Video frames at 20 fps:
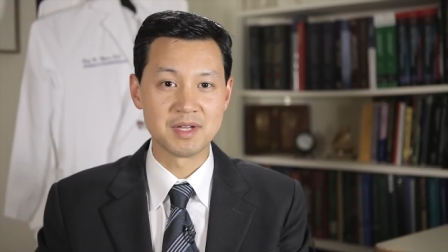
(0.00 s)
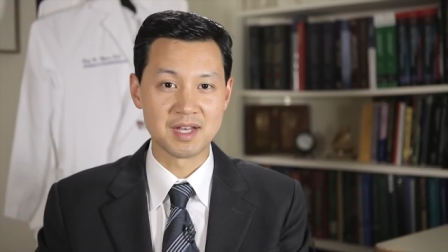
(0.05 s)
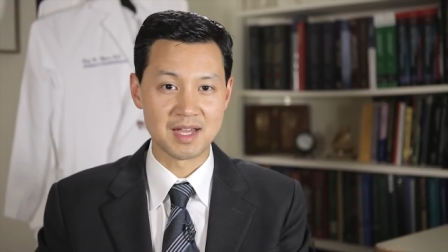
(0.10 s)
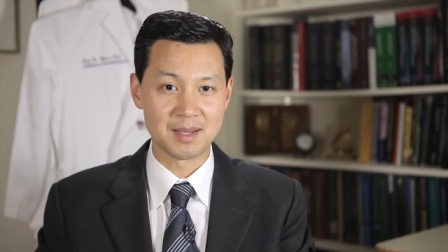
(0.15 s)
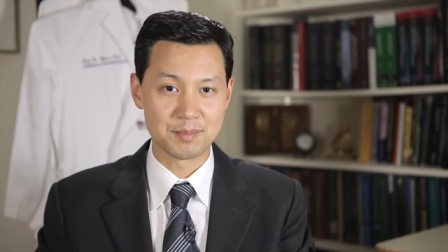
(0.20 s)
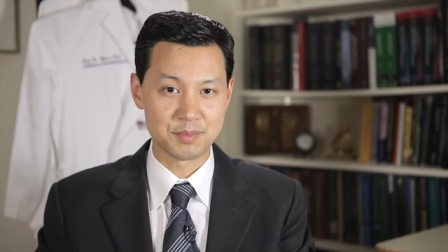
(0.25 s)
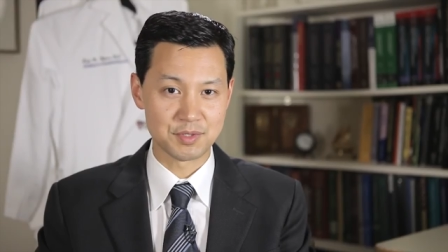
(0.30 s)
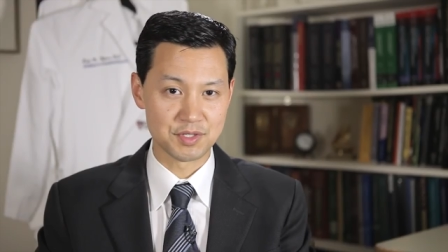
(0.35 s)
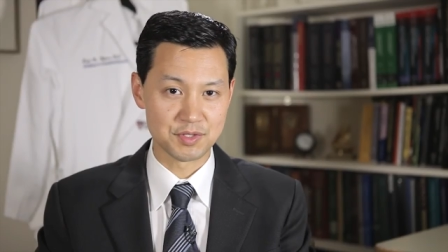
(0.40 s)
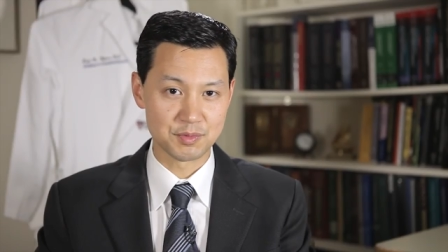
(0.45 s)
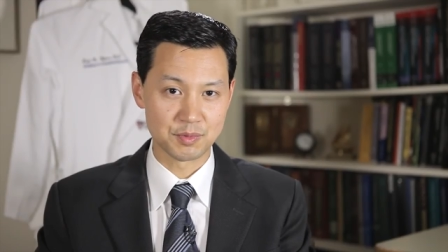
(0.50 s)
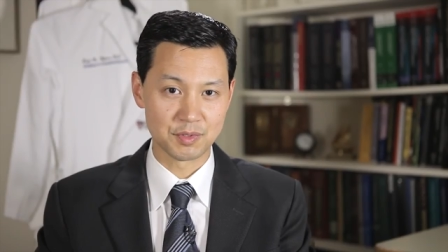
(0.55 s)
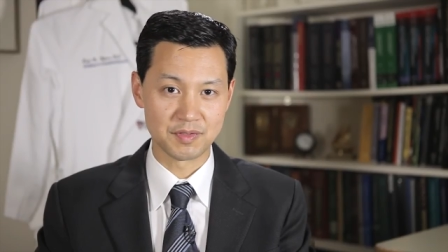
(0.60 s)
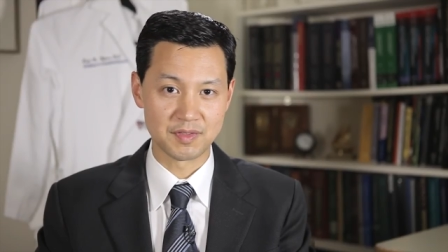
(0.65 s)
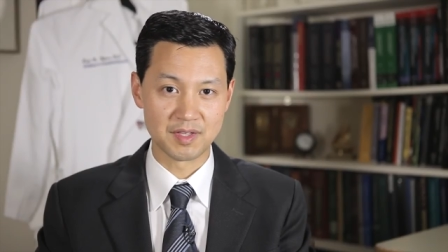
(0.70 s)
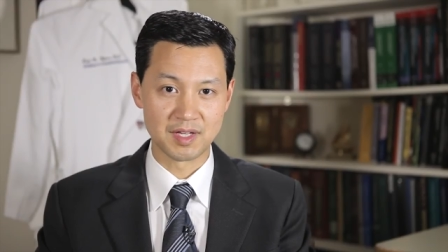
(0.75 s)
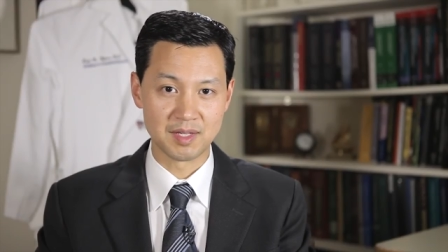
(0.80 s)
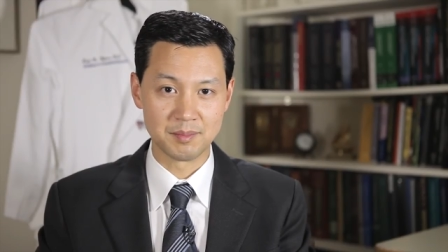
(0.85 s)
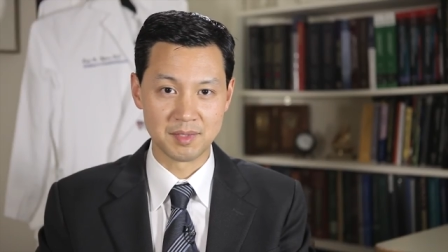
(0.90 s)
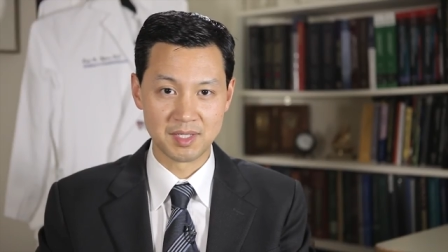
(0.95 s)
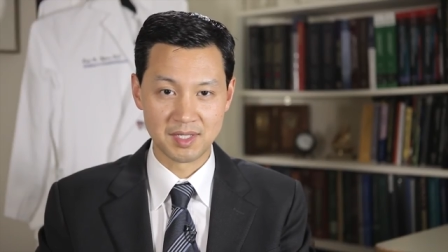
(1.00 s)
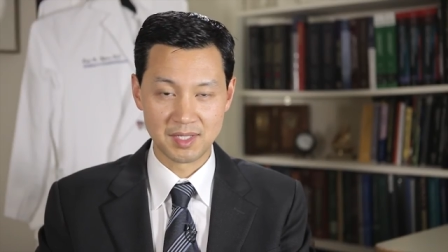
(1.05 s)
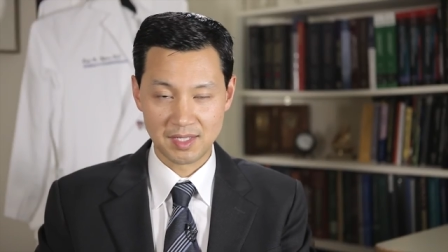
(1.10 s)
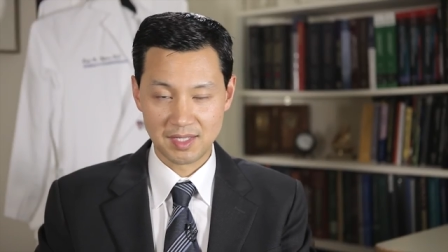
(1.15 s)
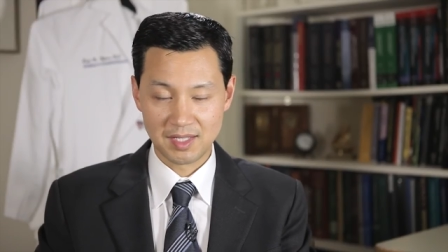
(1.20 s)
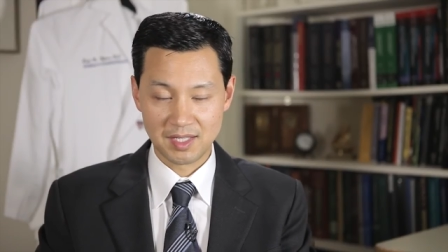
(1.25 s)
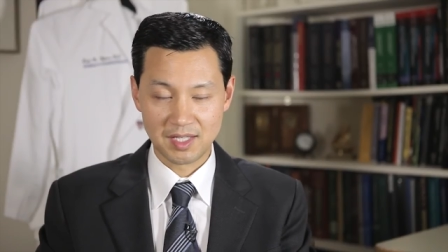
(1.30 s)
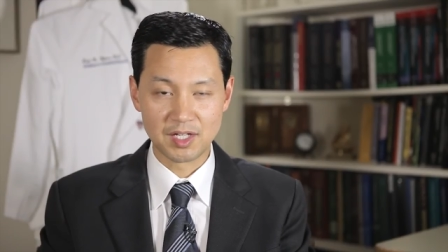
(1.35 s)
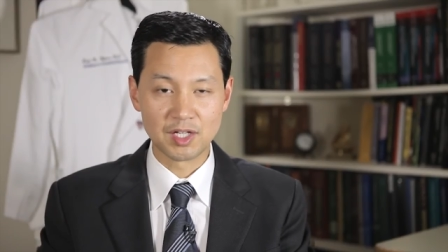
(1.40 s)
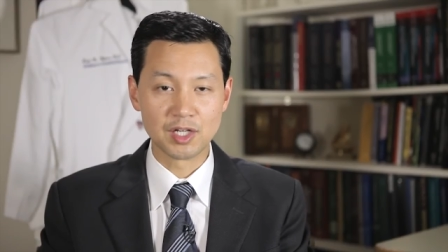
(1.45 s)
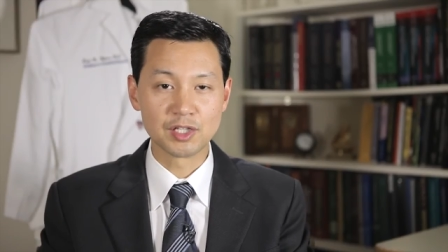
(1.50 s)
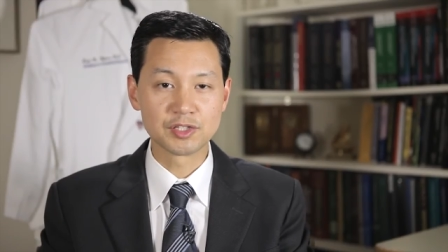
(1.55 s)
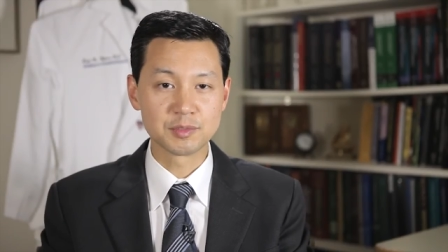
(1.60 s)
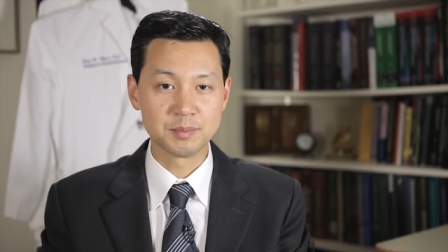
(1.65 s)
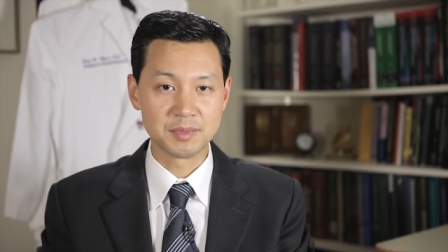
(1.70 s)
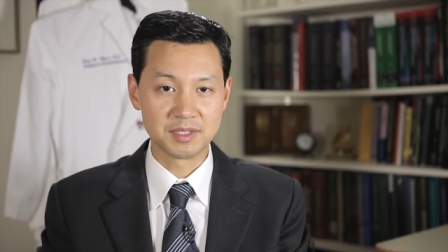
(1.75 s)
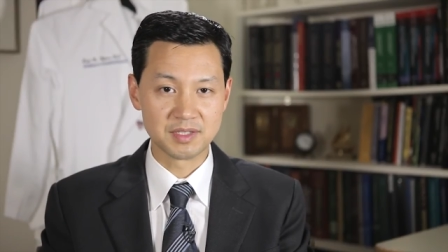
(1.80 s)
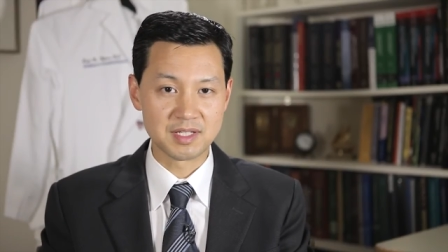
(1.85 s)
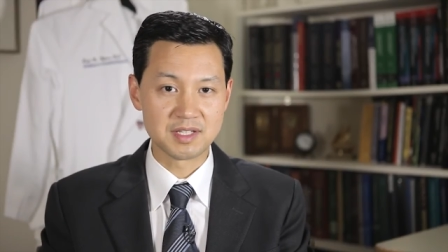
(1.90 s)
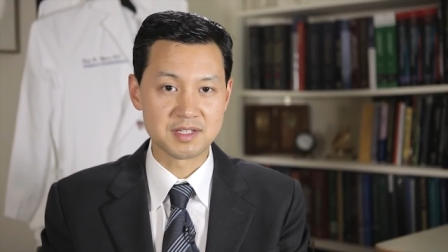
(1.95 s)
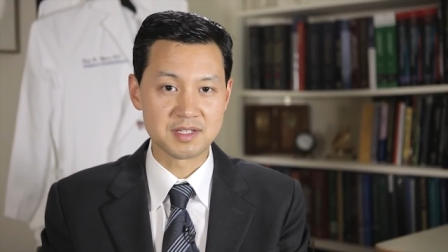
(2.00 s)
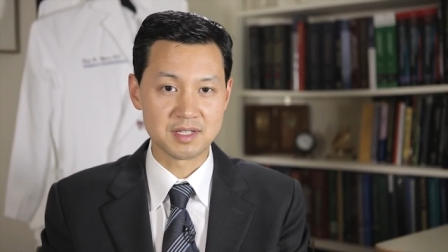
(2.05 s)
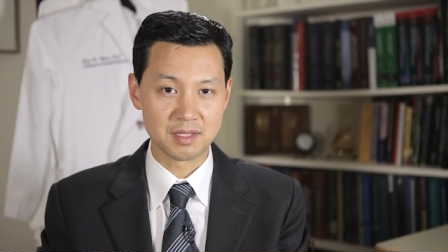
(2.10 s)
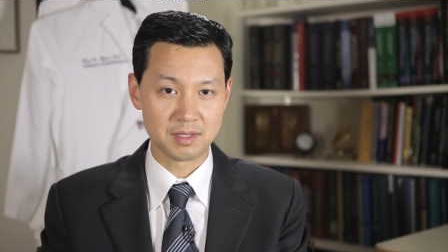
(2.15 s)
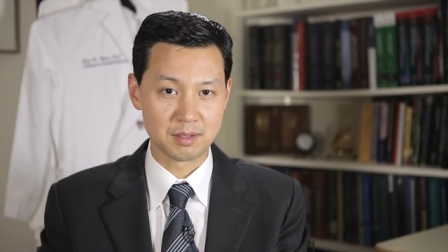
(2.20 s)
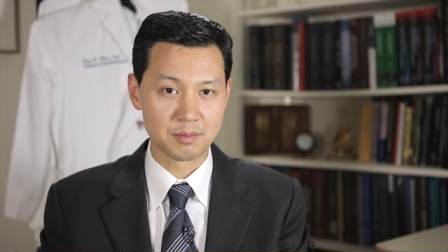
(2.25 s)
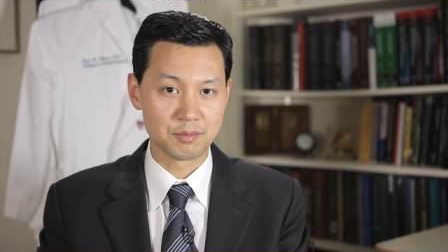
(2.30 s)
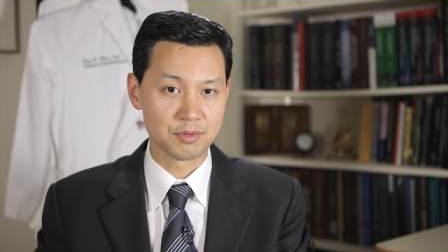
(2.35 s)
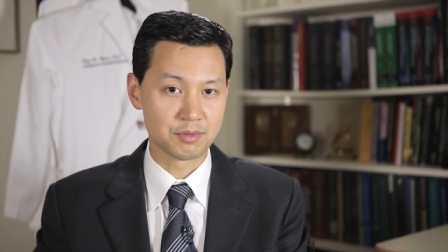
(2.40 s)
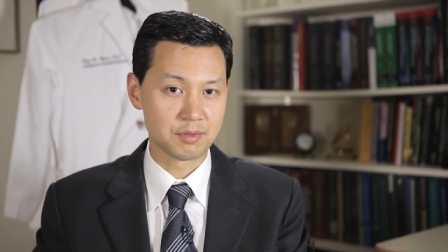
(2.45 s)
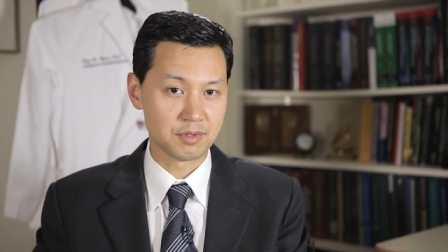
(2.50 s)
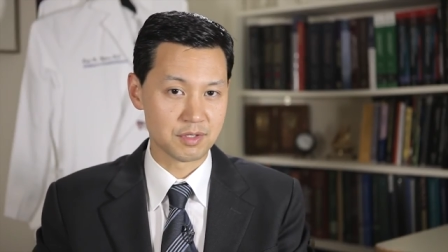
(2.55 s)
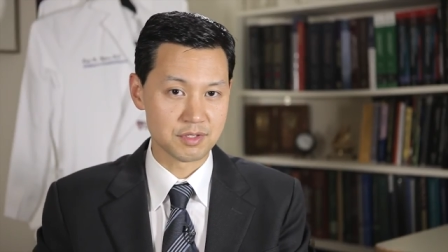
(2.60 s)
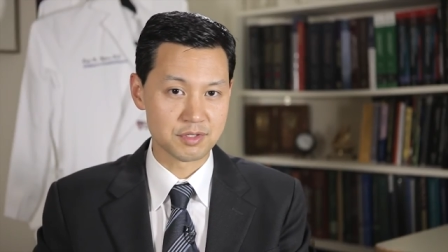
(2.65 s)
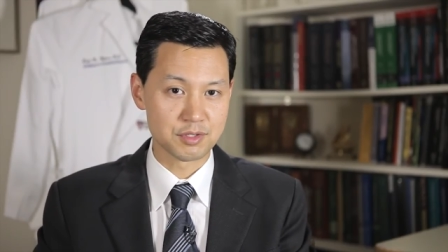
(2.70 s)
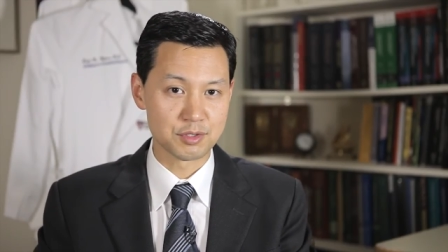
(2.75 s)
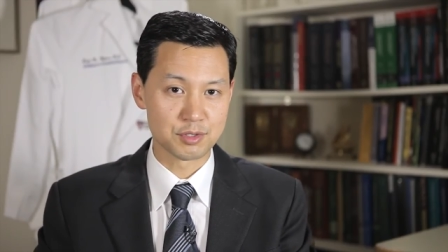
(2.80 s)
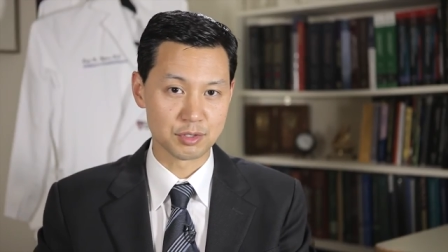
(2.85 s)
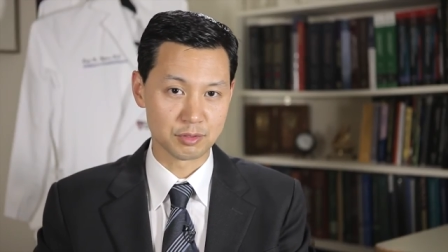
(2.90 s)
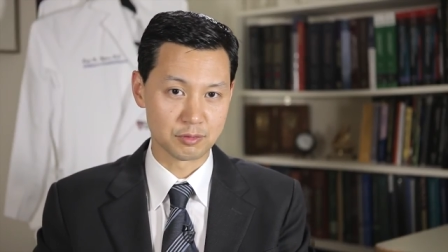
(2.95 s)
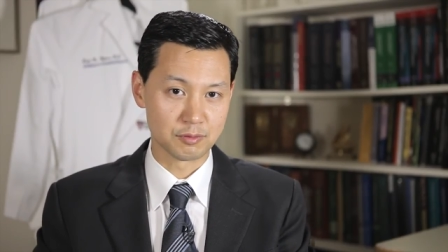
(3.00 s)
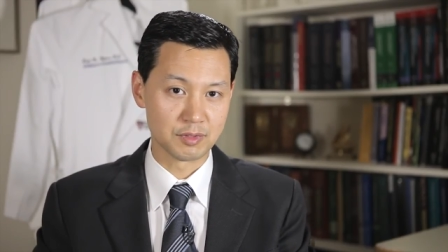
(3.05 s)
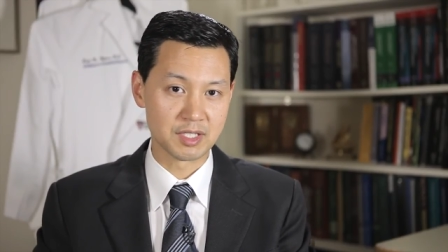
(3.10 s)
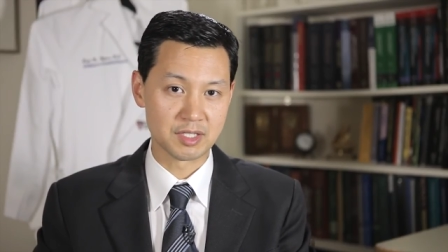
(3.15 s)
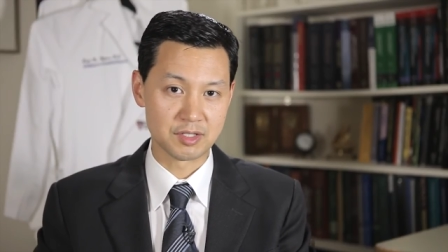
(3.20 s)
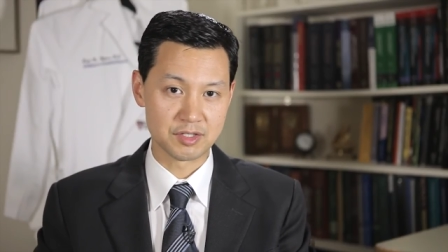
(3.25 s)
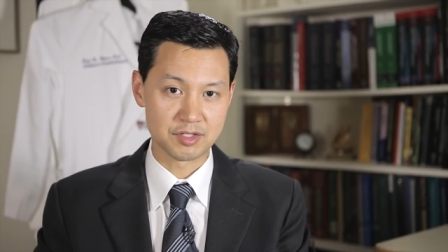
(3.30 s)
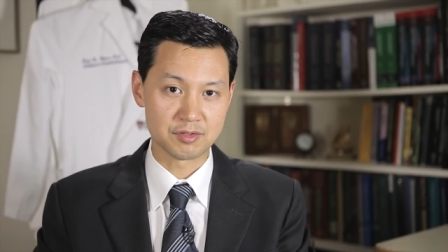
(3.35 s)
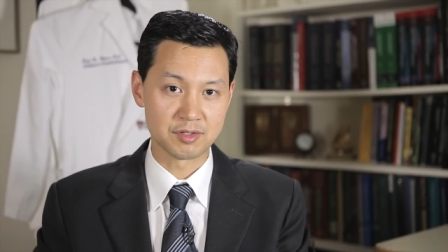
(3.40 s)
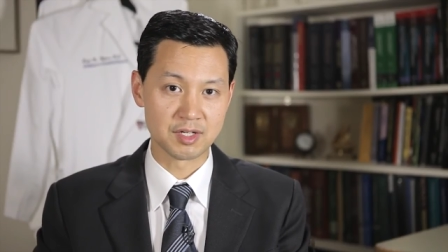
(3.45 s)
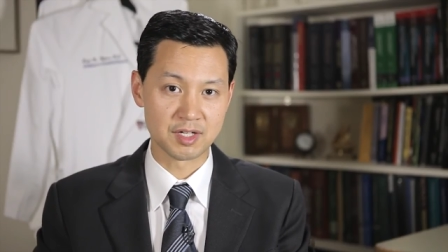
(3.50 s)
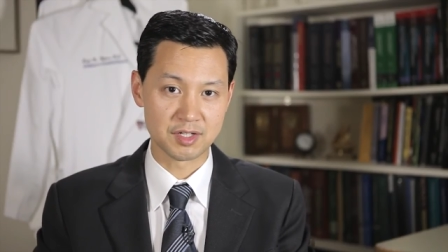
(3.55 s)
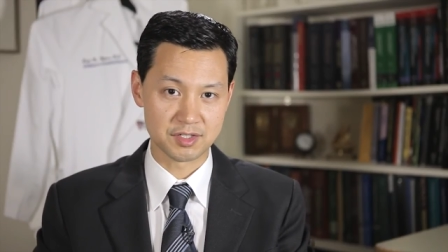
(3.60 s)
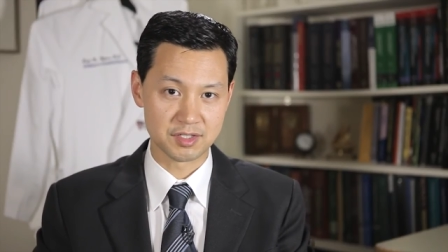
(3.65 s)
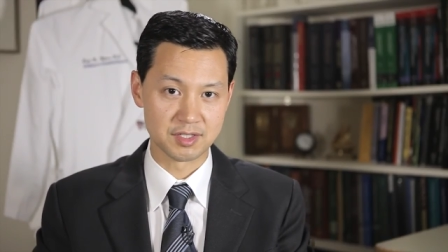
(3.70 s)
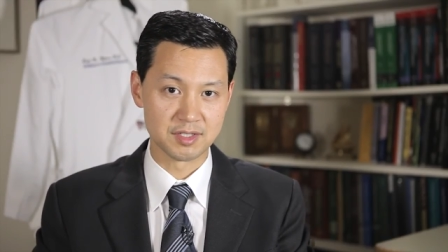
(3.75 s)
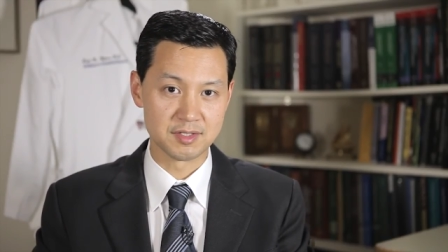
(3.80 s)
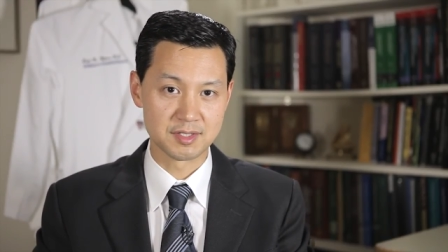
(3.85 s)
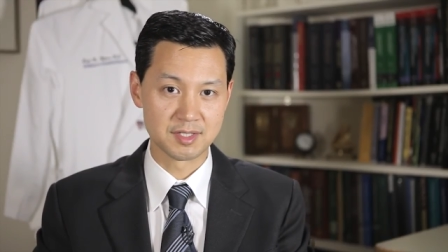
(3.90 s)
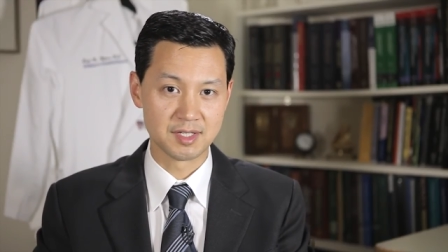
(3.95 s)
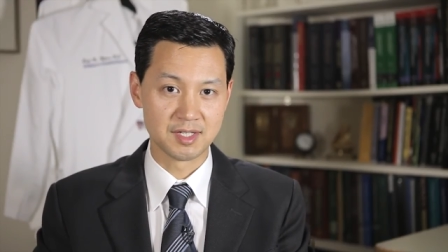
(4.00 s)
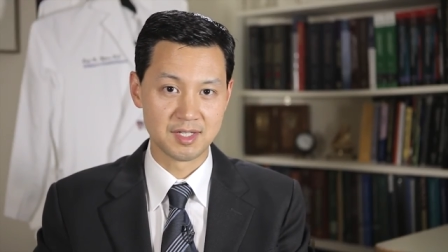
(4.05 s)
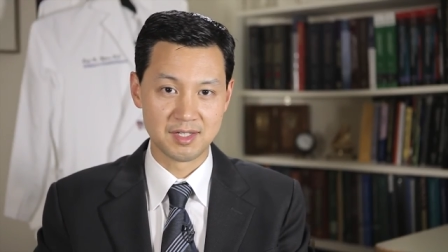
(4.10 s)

options with them, and ultimately see them through their surgical reconstructions,